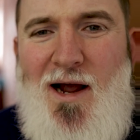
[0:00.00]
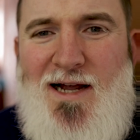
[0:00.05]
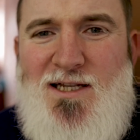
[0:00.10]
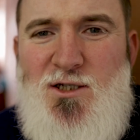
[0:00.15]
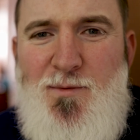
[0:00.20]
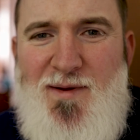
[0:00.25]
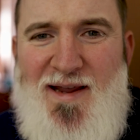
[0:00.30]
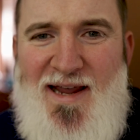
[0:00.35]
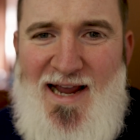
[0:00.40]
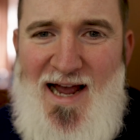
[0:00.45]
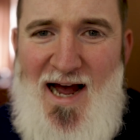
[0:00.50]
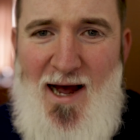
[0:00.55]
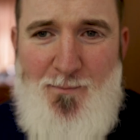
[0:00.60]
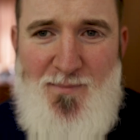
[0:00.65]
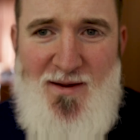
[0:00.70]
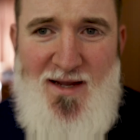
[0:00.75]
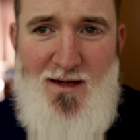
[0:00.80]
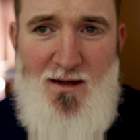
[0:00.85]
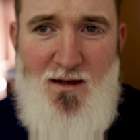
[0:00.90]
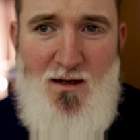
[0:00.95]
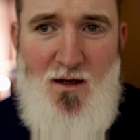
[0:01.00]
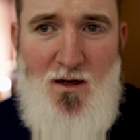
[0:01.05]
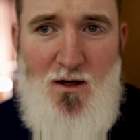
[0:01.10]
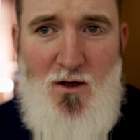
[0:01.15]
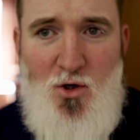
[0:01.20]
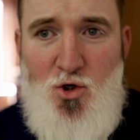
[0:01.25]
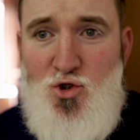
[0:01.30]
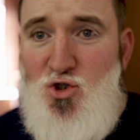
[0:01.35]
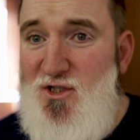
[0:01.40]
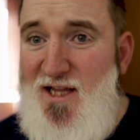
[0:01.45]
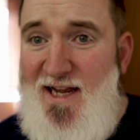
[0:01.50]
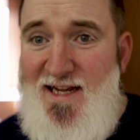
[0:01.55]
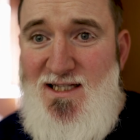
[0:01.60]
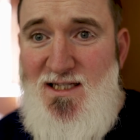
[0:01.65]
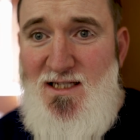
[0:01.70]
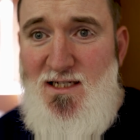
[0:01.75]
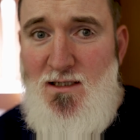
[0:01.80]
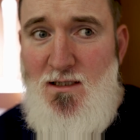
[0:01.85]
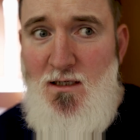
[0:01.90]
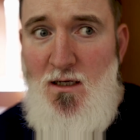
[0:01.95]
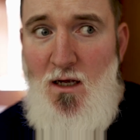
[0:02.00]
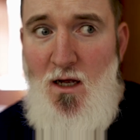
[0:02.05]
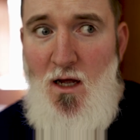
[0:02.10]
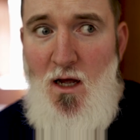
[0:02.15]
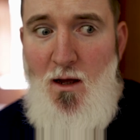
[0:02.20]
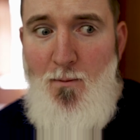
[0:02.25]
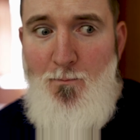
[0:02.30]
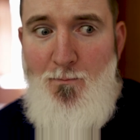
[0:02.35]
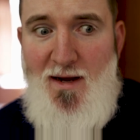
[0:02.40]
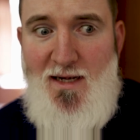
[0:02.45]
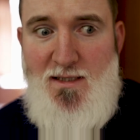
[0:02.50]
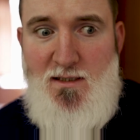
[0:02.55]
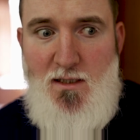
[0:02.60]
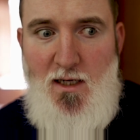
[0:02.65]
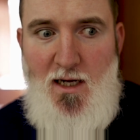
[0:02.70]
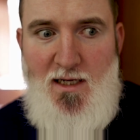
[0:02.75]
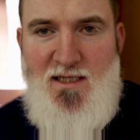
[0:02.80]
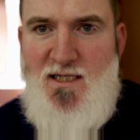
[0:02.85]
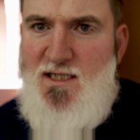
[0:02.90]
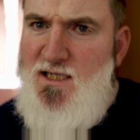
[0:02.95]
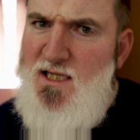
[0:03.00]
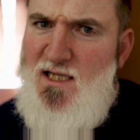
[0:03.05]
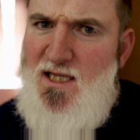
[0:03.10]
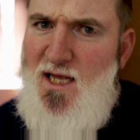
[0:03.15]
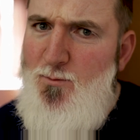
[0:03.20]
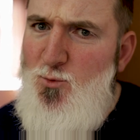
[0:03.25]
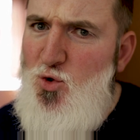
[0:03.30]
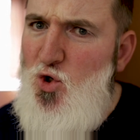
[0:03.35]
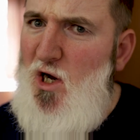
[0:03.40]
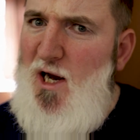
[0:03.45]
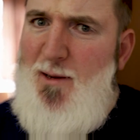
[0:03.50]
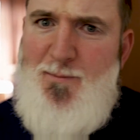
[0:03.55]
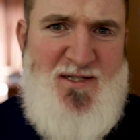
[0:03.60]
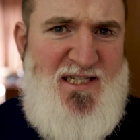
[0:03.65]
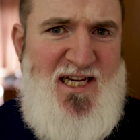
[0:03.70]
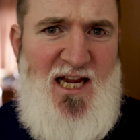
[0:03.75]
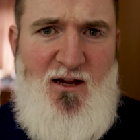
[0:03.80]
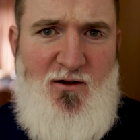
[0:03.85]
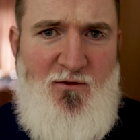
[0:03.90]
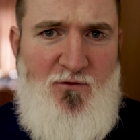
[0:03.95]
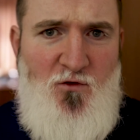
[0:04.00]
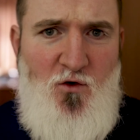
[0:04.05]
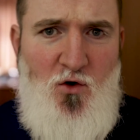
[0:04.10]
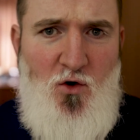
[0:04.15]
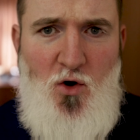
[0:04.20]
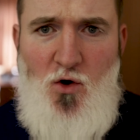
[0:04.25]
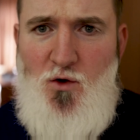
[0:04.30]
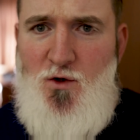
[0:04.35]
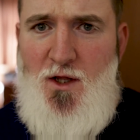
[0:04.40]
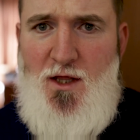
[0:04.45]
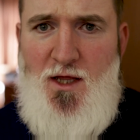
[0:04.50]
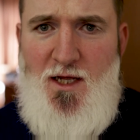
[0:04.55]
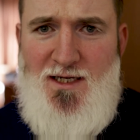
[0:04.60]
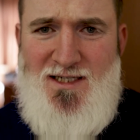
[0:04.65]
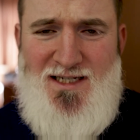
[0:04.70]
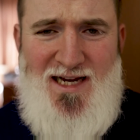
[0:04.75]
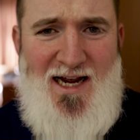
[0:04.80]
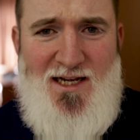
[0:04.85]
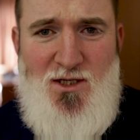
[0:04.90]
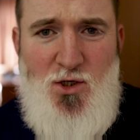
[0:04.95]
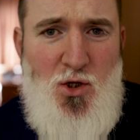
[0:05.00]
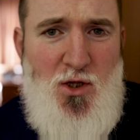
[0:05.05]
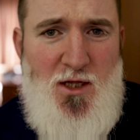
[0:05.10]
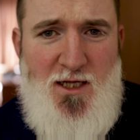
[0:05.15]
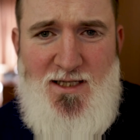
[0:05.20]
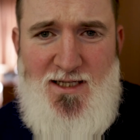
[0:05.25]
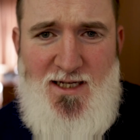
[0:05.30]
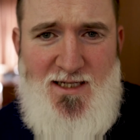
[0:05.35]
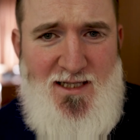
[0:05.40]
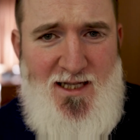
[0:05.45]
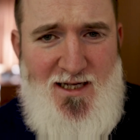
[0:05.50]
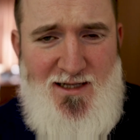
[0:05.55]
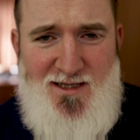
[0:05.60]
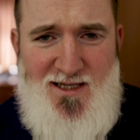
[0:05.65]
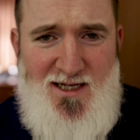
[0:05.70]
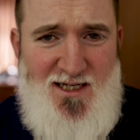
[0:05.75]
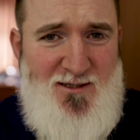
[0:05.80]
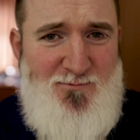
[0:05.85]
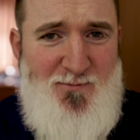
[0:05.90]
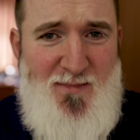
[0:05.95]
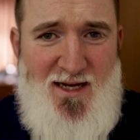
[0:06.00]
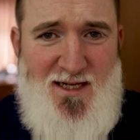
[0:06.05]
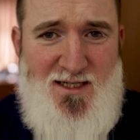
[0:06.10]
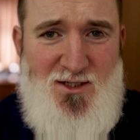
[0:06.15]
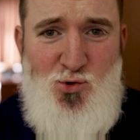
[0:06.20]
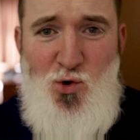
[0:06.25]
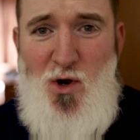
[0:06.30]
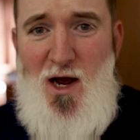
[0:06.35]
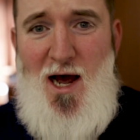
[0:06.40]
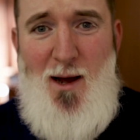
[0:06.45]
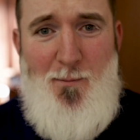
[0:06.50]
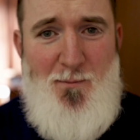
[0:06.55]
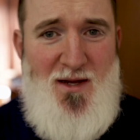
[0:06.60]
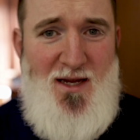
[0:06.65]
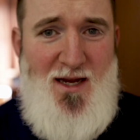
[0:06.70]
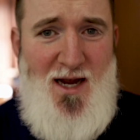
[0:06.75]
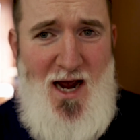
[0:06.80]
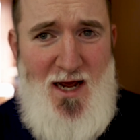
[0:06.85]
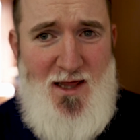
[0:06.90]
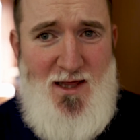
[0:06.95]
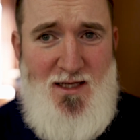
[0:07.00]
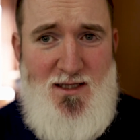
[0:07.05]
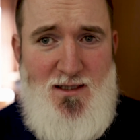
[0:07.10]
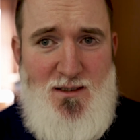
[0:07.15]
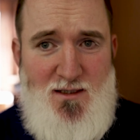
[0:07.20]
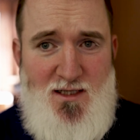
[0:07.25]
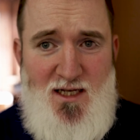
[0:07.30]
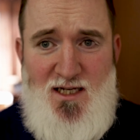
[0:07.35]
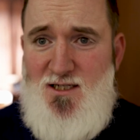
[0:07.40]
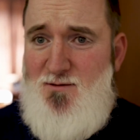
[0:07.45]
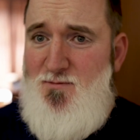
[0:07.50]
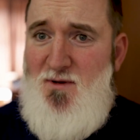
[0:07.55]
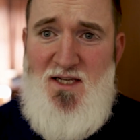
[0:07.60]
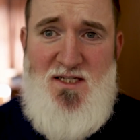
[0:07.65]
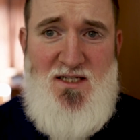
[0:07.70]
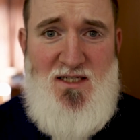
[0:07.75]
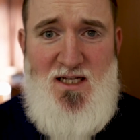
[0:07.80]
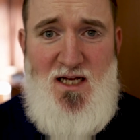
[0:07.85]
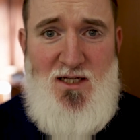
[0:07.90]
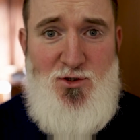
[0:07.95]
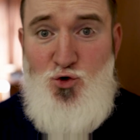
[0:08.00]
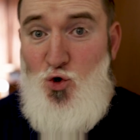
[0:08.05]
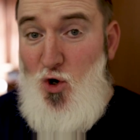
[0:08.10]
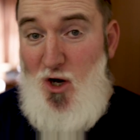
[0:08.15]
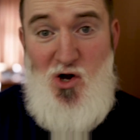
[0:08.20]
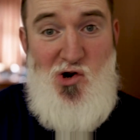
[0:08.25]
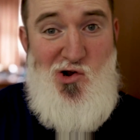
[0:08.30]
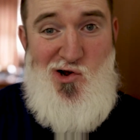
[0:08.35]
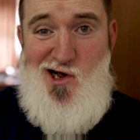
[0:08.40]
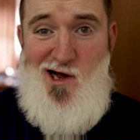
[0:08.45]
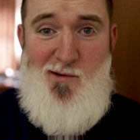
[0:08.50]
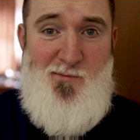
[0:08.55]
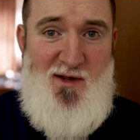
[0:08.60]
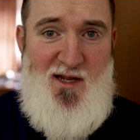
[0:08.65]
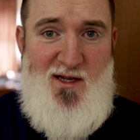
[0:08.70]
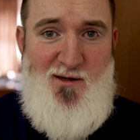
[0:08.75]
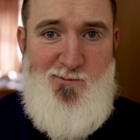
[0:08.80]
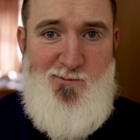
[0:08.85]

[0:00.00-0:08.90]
can you be happy, content, but at the same time you're upset for other things? I don't think then that this means you are happy. I think this means that you are not happy.